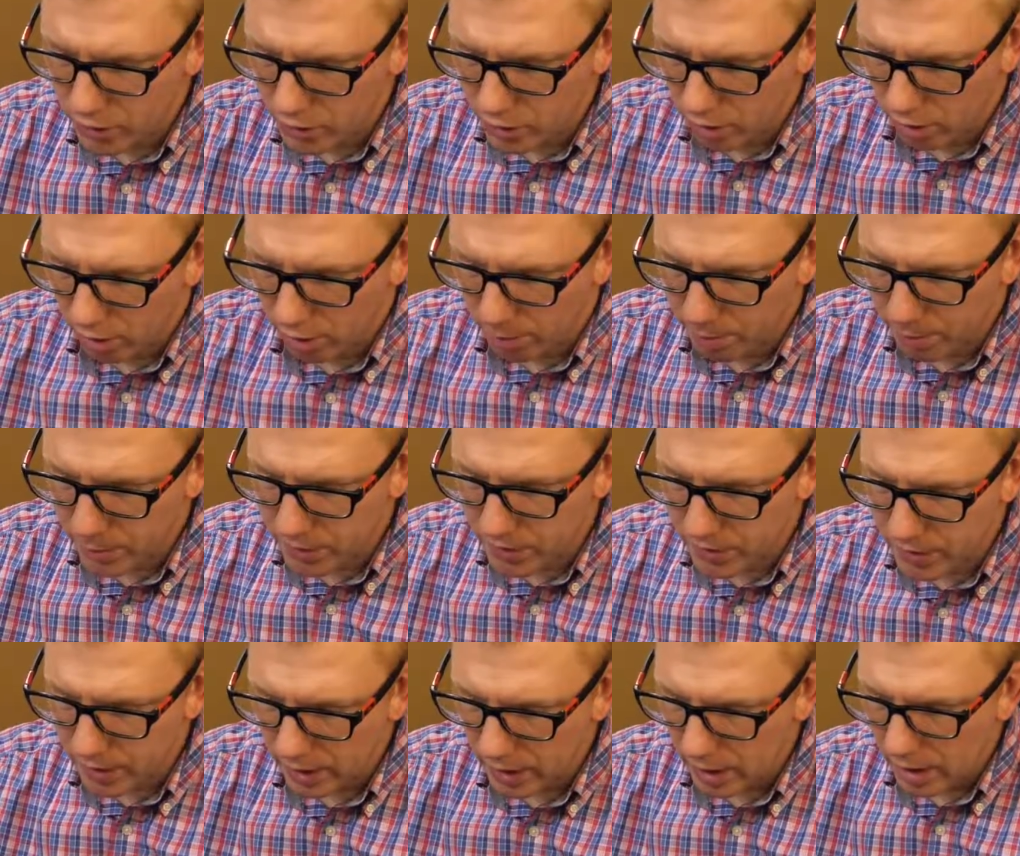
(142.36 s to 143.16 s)

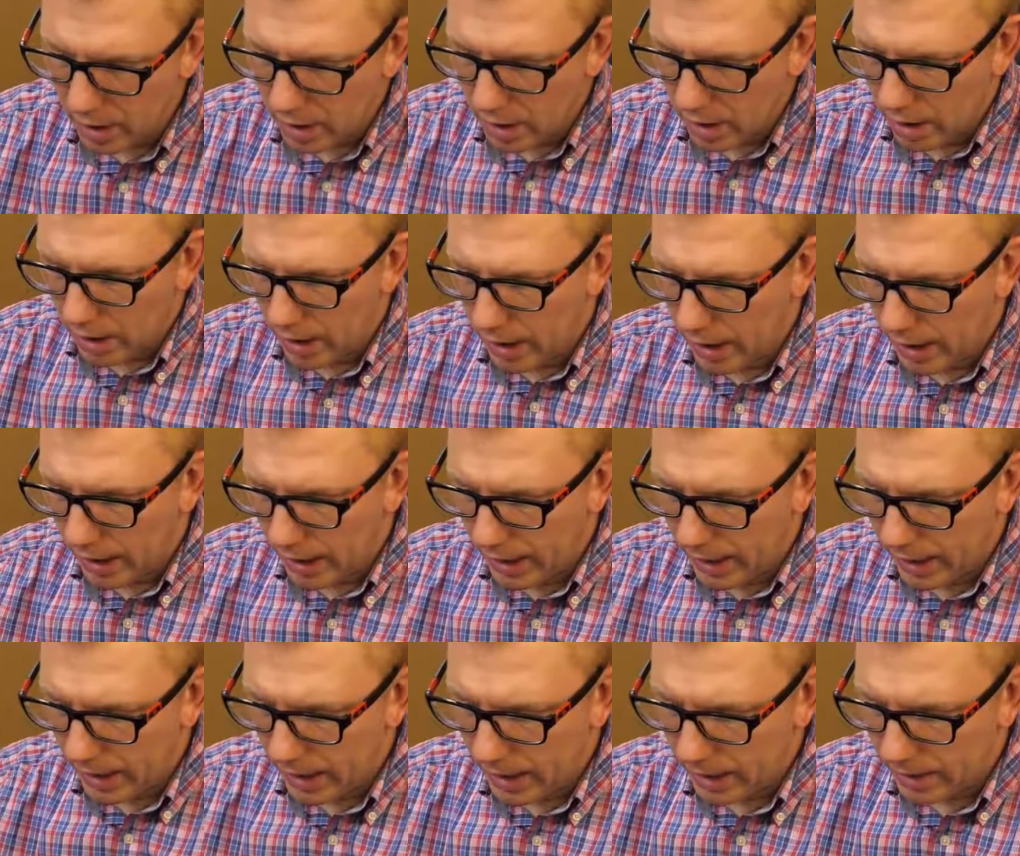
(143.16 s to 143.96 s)
shops.
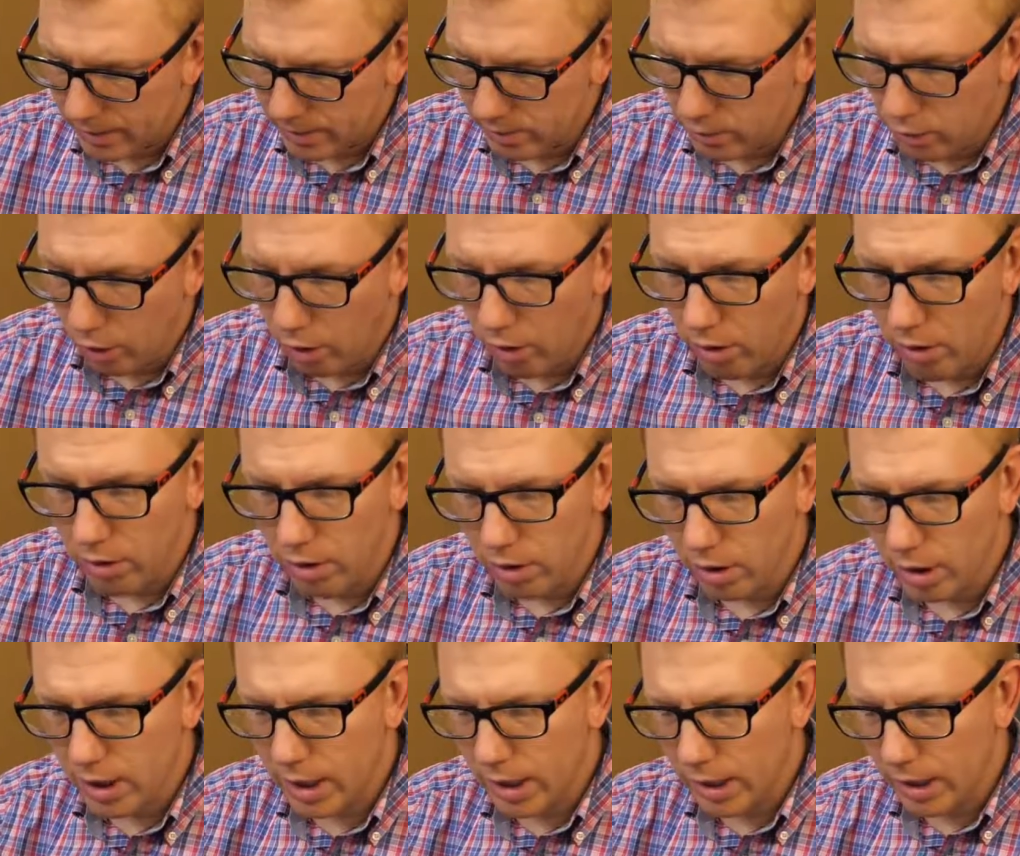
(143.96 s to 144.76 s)
Not
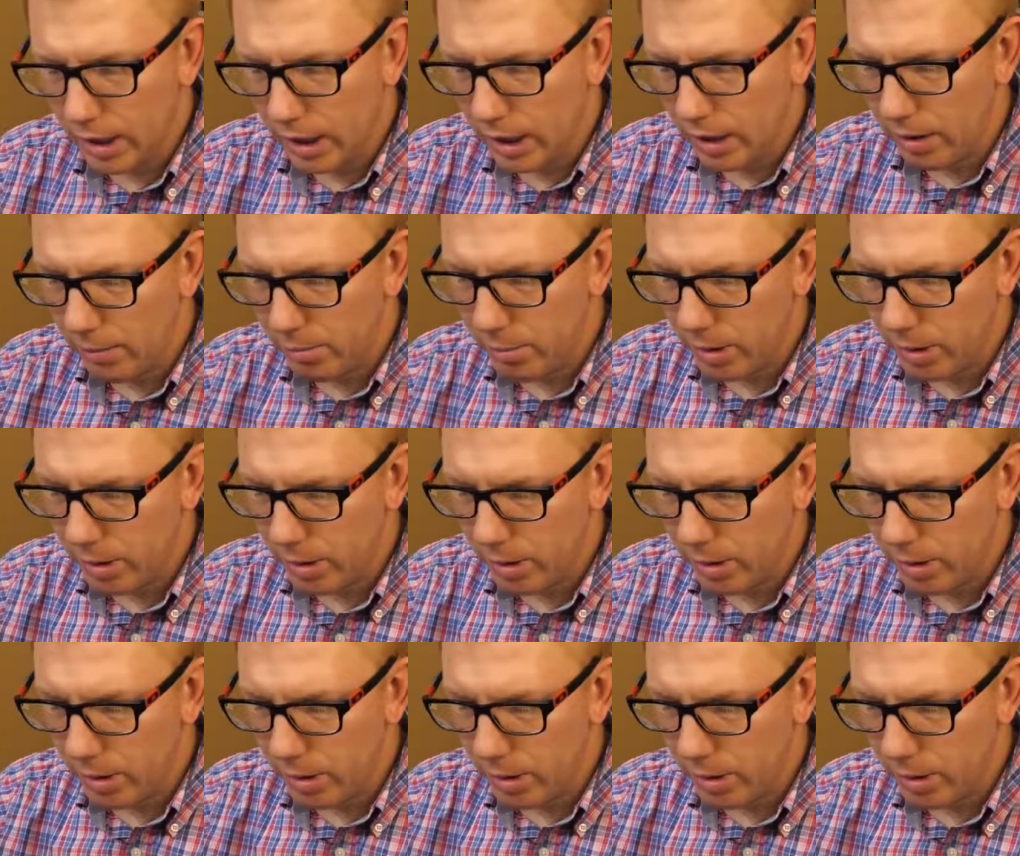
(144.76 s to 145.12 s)
locally,